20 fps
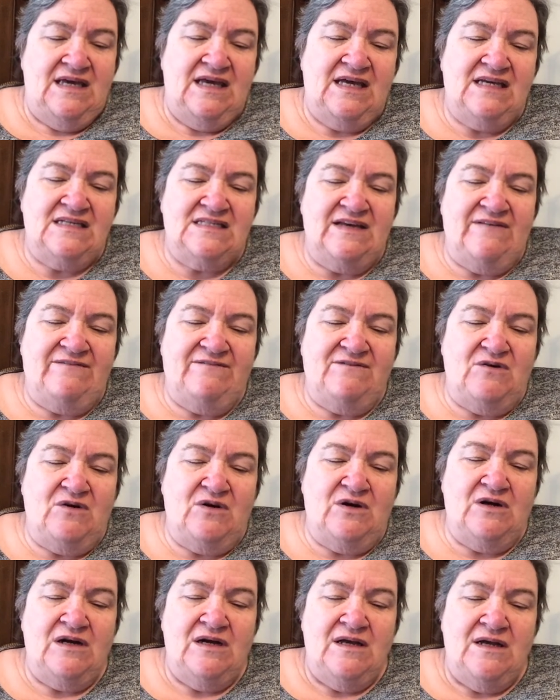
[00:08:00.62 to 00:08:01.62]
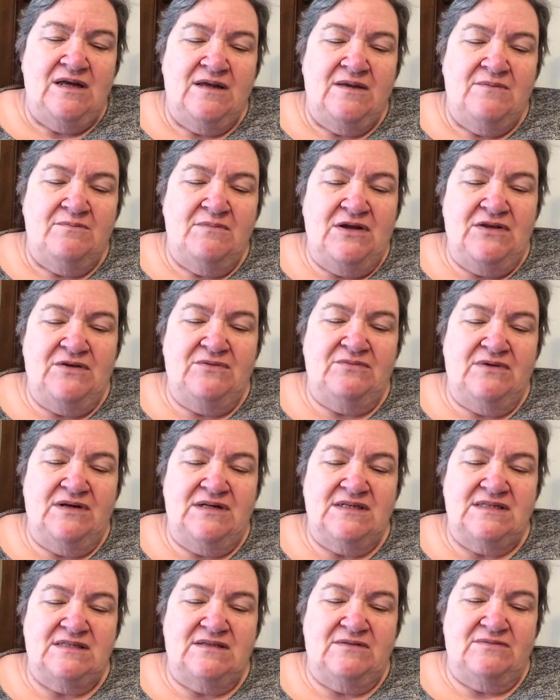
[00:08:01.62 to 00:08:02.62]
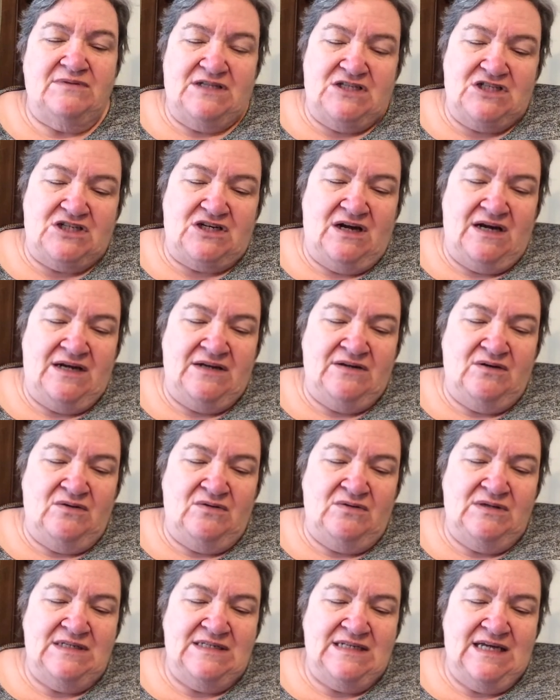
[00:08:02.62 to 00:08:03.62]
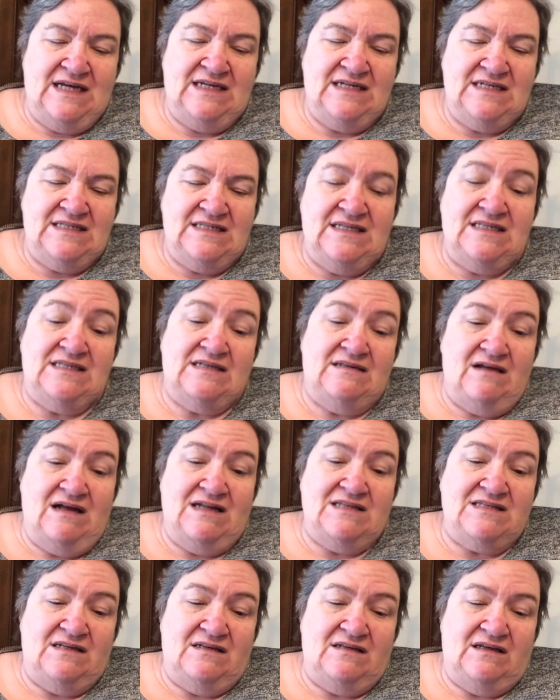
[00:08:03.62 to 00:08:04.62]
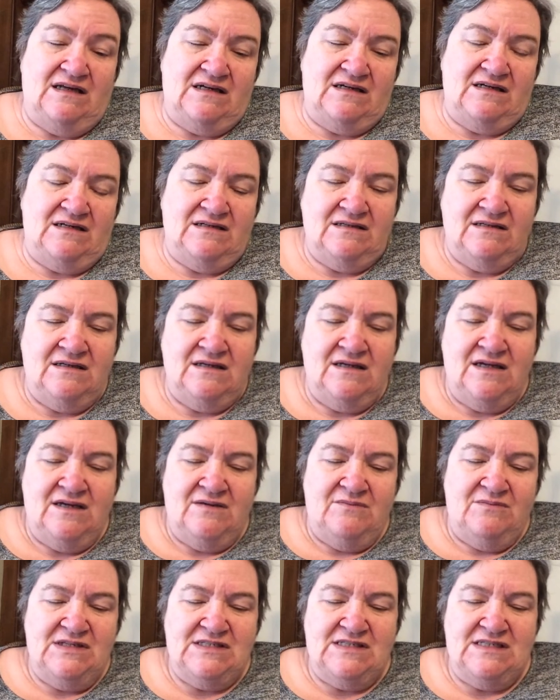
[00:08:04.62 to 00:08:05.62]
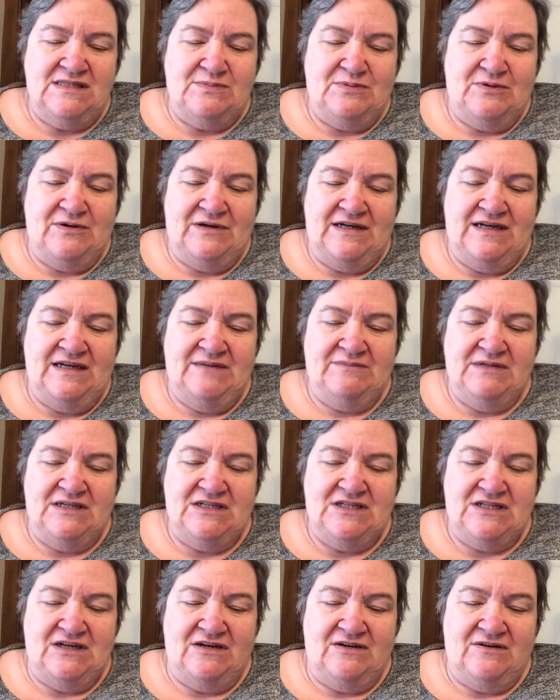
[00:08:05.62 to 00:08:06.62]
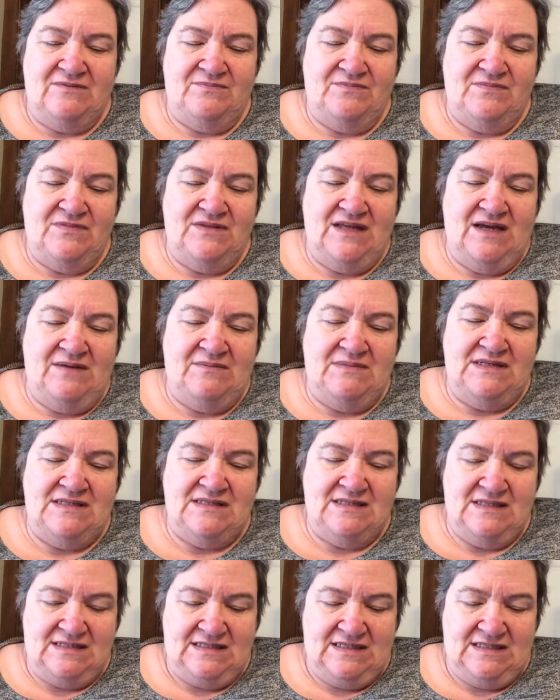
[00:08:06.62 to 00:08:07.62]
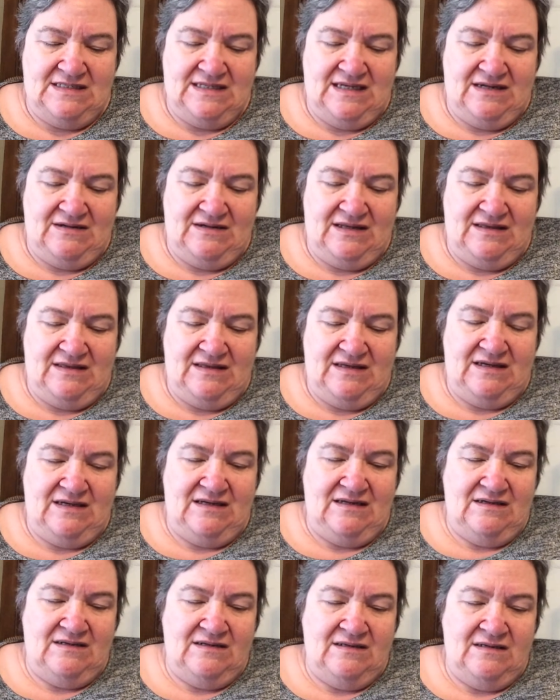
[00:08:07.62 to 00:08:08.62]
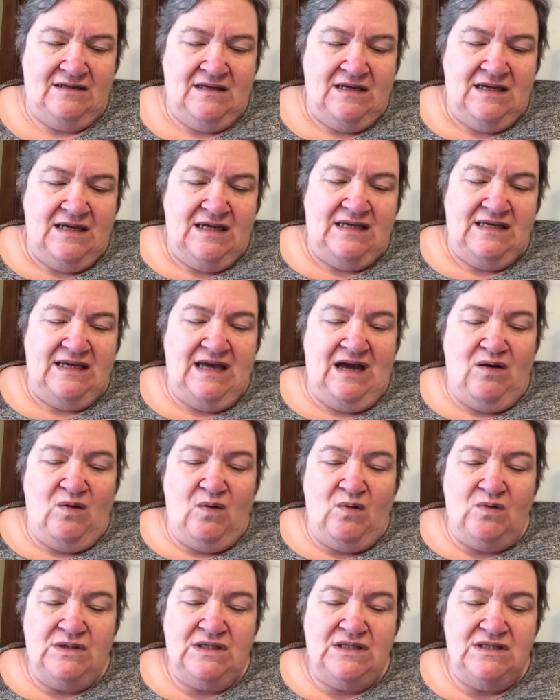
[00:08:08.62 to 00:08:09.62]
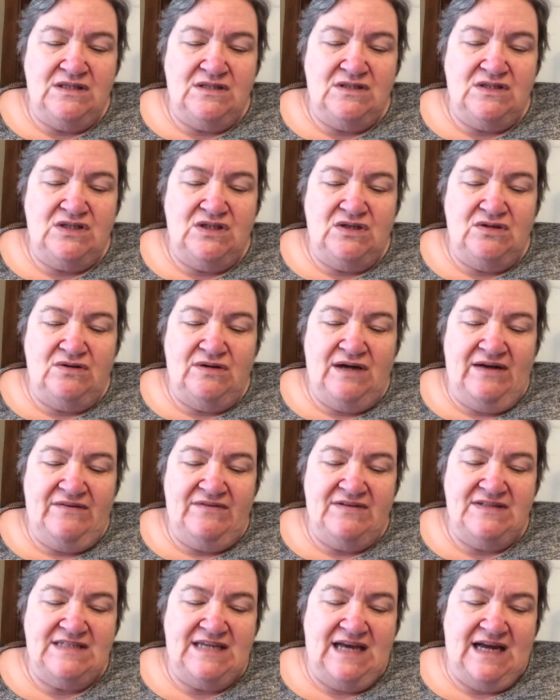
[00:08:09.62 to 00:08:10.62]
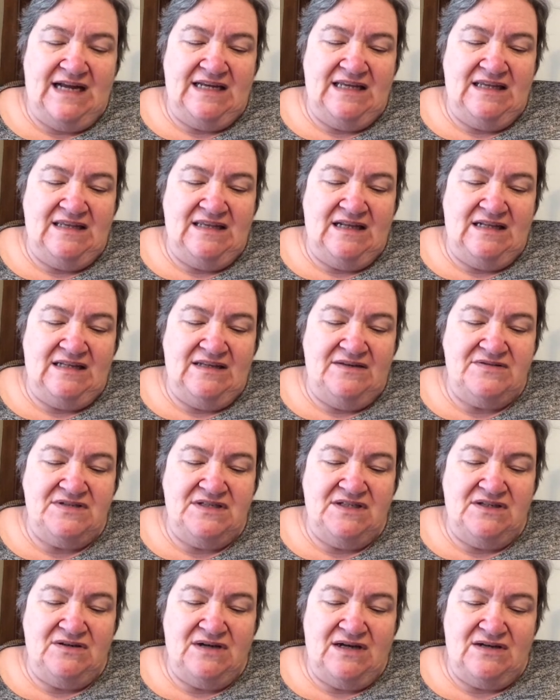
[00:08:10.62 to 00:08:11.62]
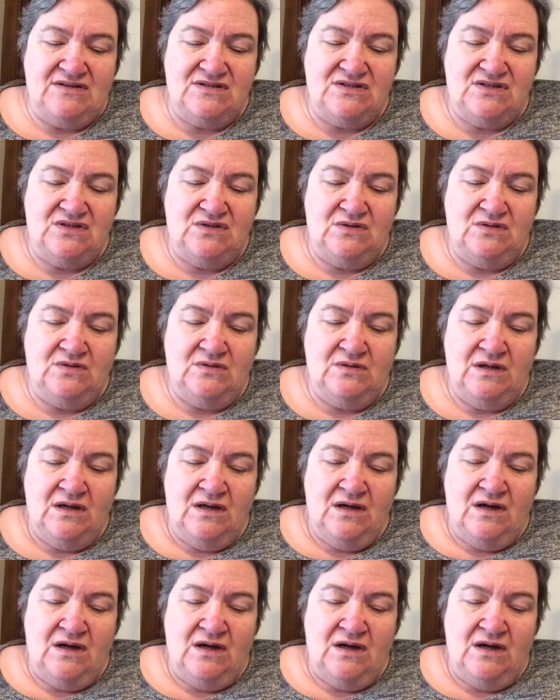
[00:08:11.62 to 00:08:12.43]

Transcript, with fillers: Except for Mother wants the rich kind, only Daddy says lots of luck. Mrs. pointed at my chair. That means to sit down, I think. Yeah, only do you have a daddy that lives at your house too?